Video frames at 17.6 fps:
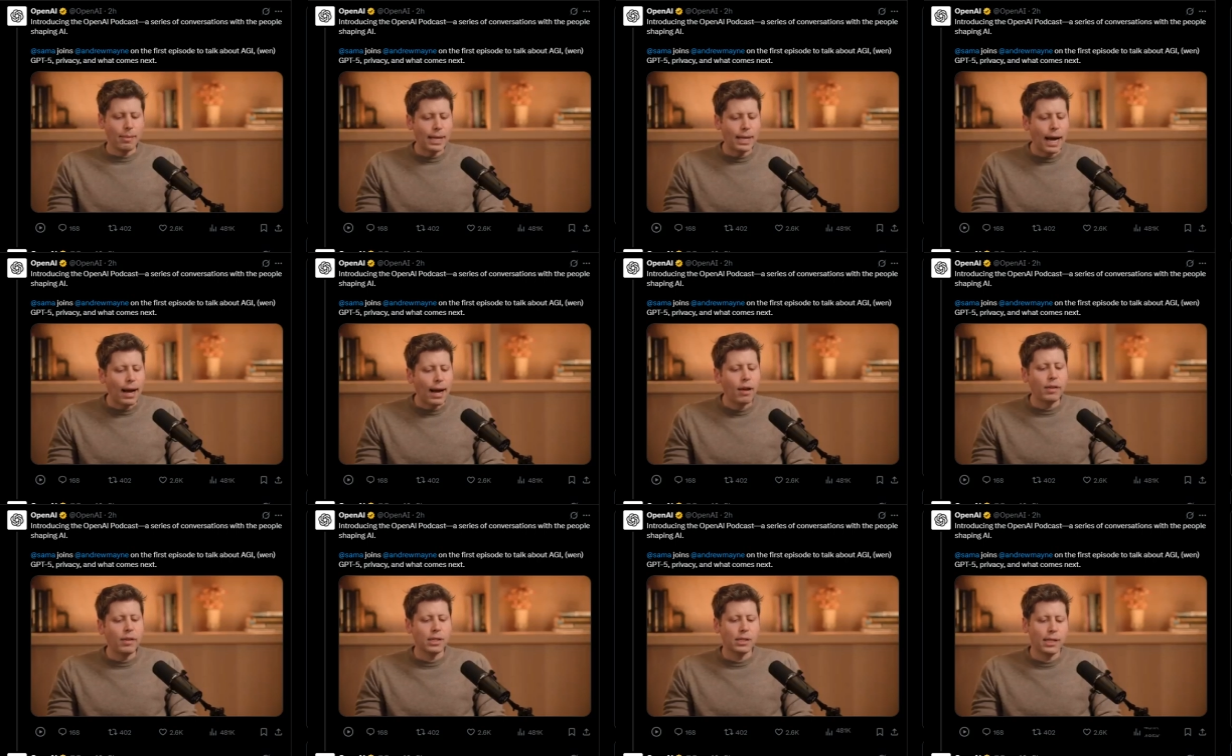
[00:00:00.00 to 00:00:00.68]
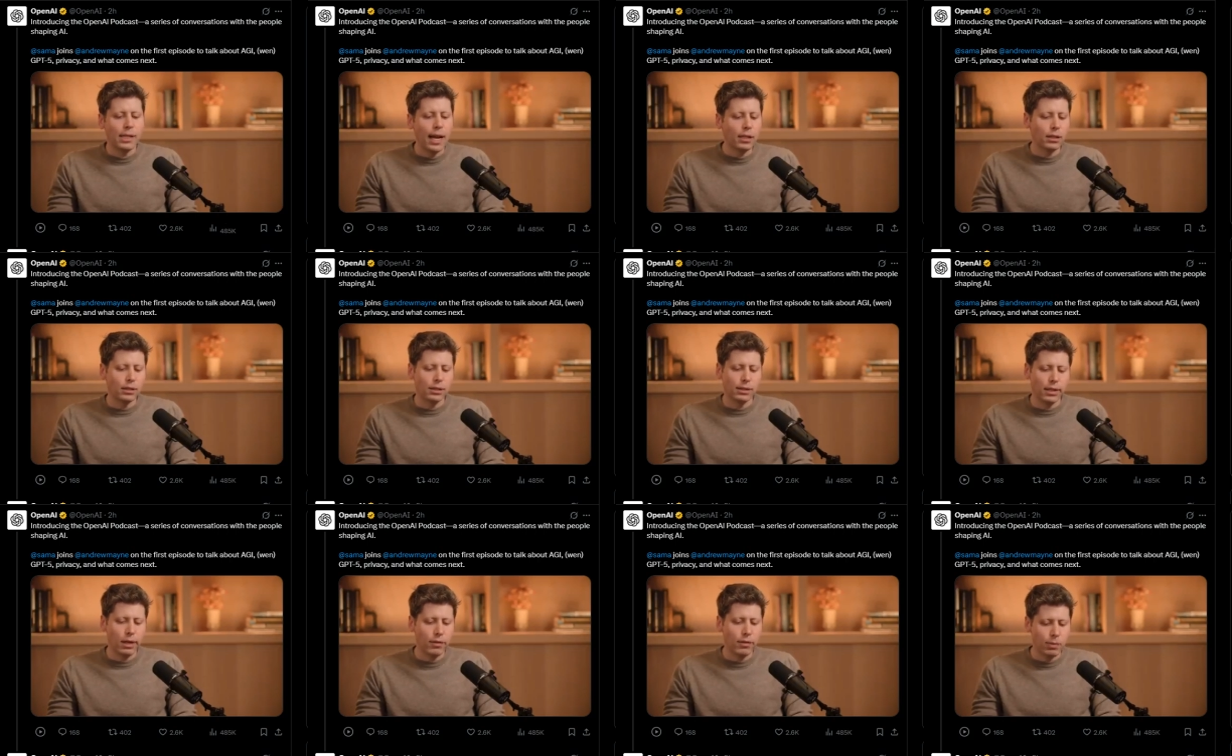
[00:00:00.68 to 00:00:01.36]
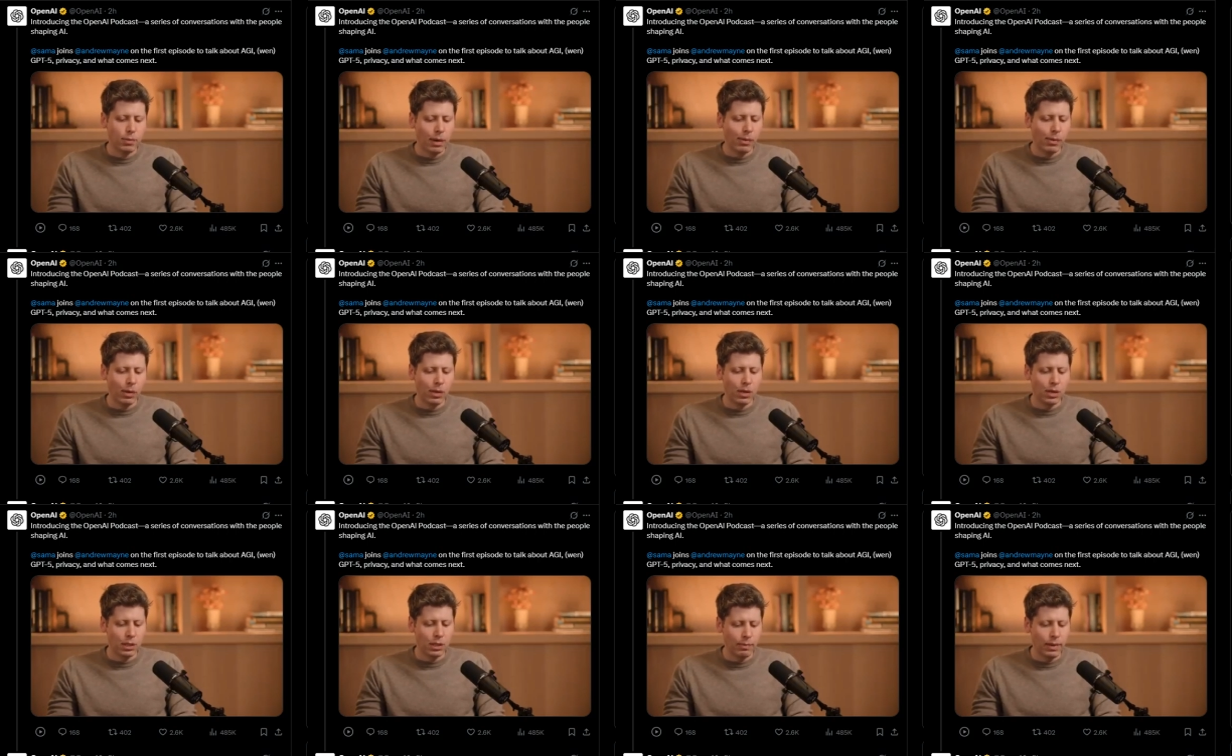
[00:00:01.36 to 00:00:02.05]
I mean, the obvious tactical stuff is probably
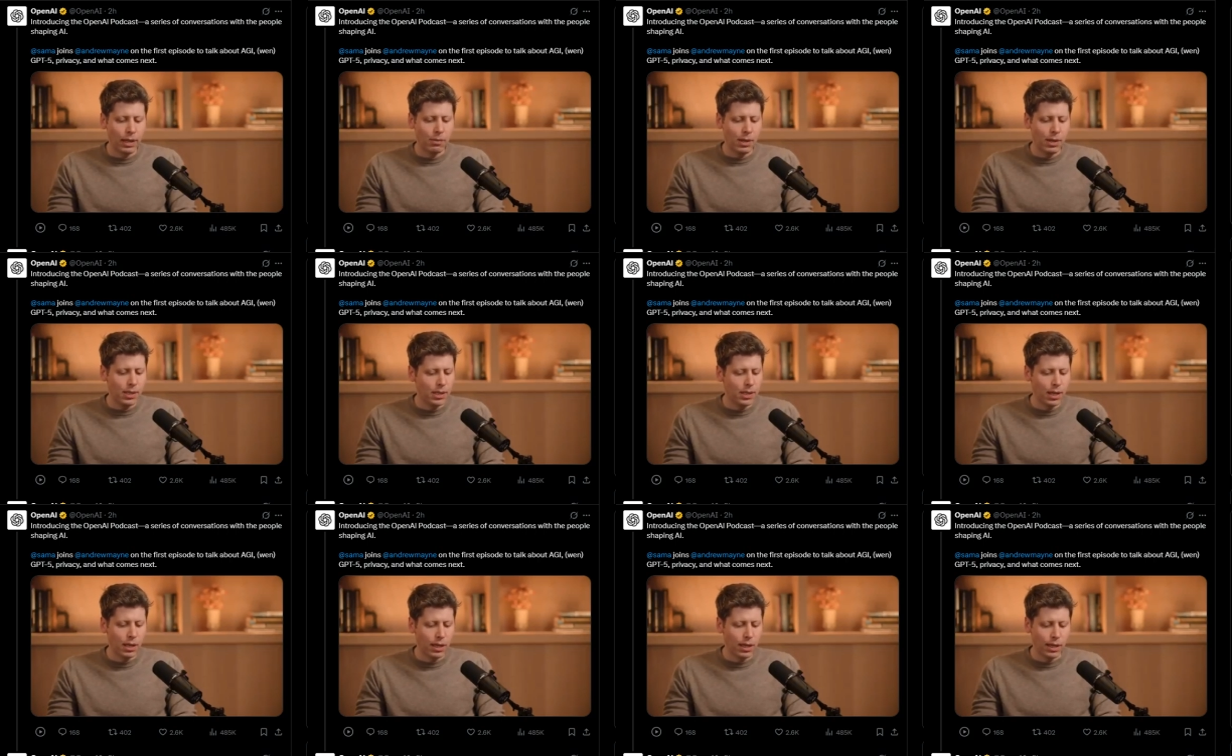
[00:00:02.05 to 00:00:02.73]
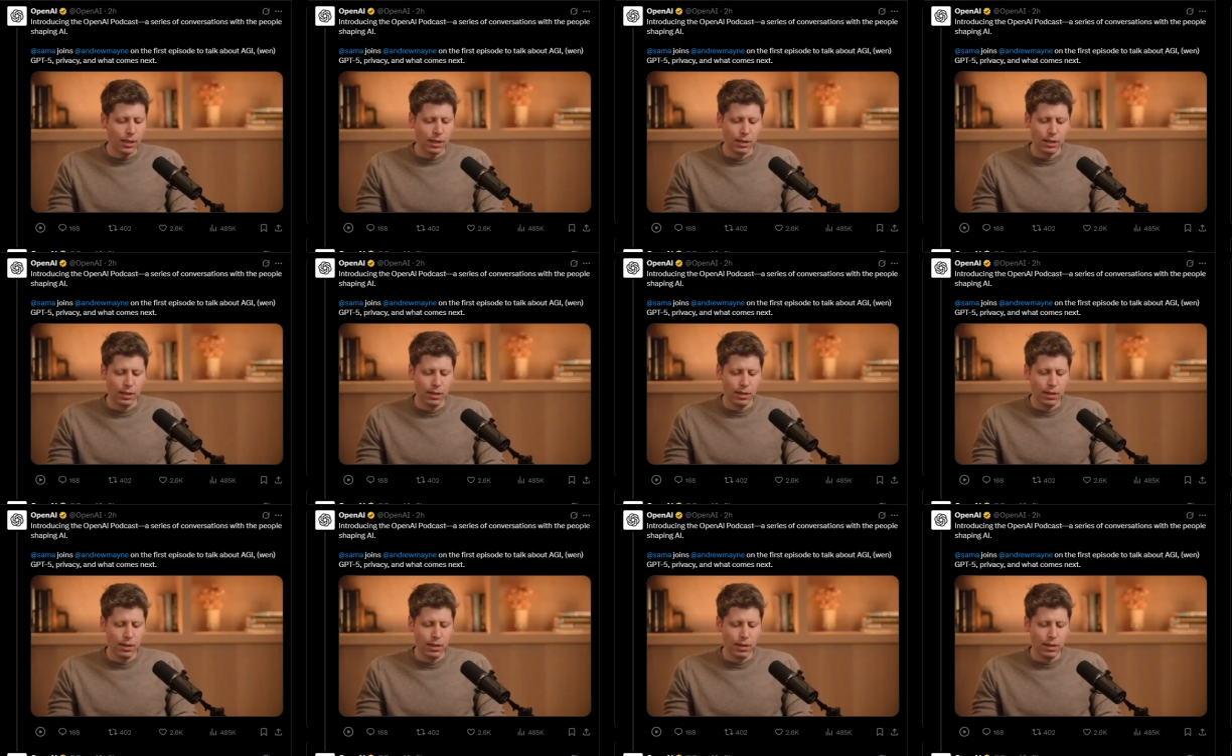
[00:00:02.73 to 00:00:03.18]
what you'd expect me to say, like